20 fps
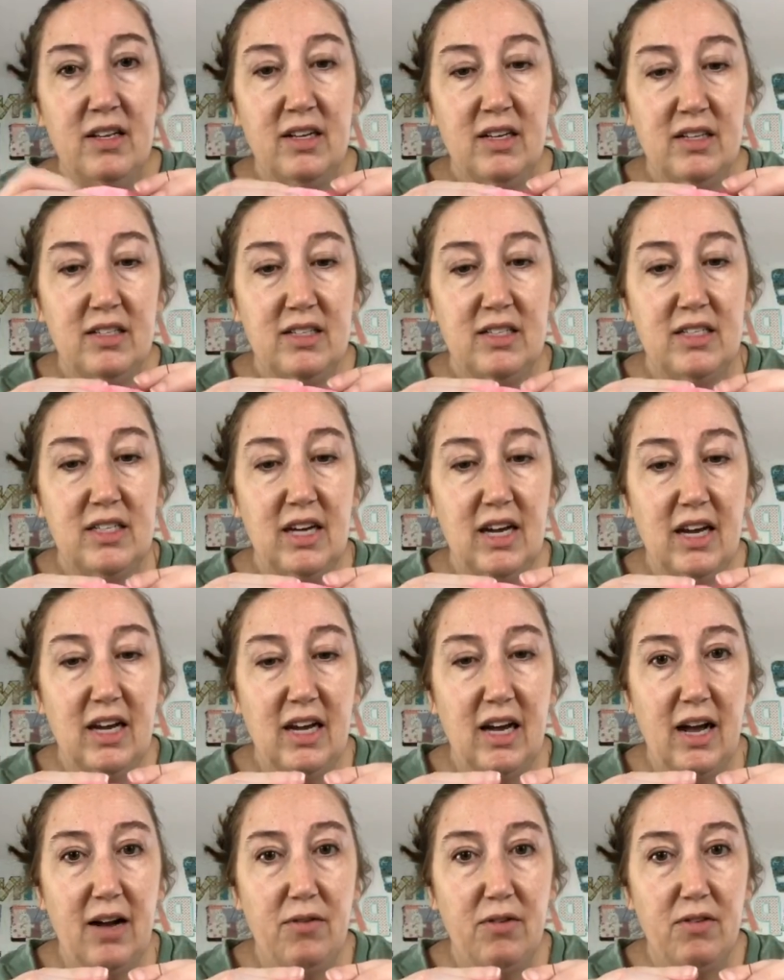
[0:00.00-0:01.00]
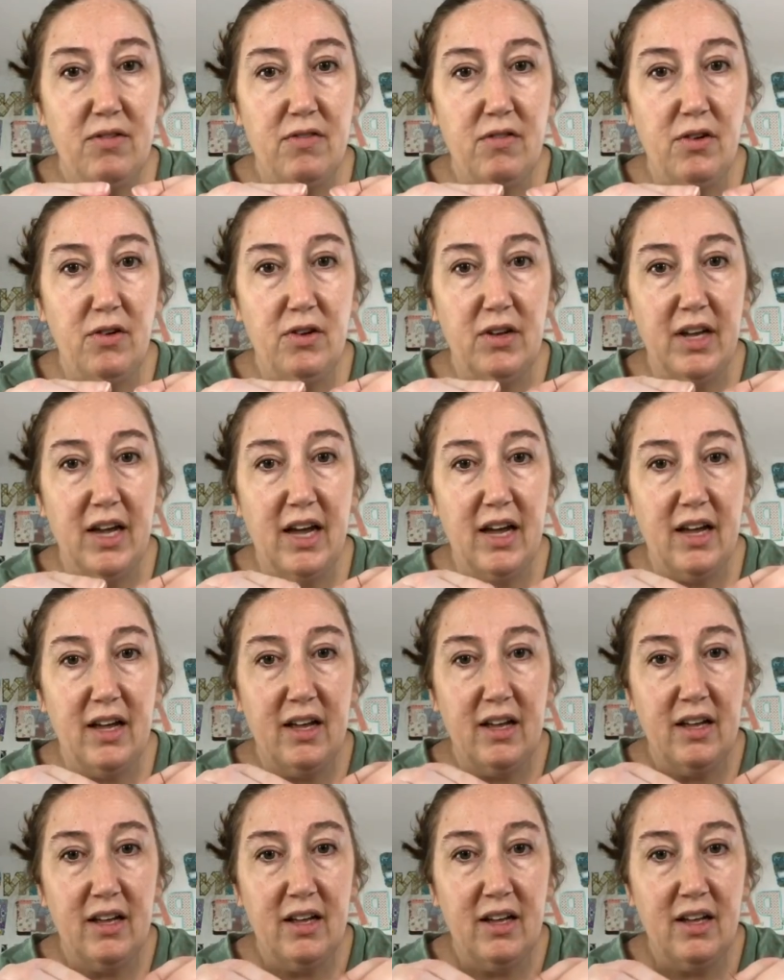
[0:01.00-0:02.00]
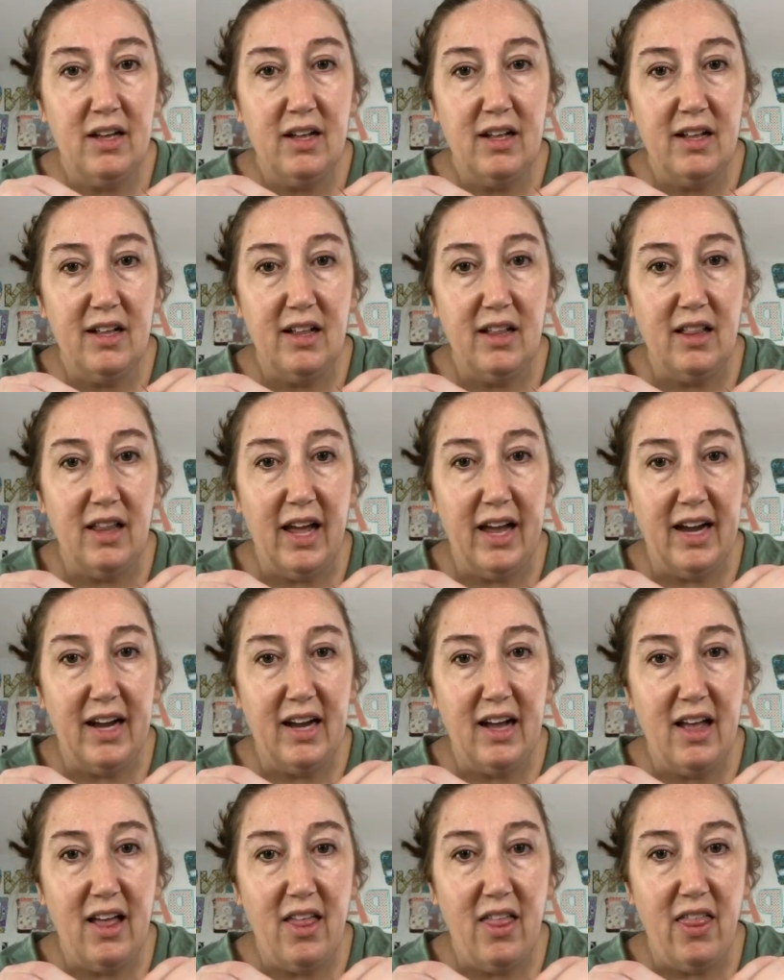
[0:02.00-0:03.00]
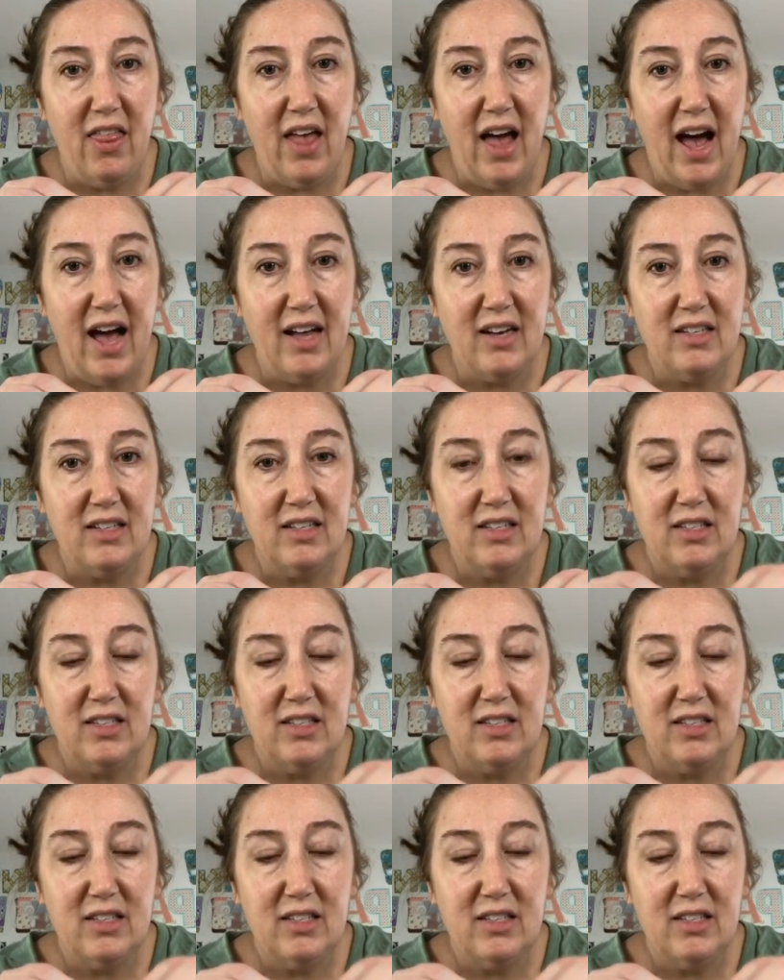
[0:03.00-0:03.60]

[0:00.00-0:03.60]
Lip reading: see, I would fold it like that.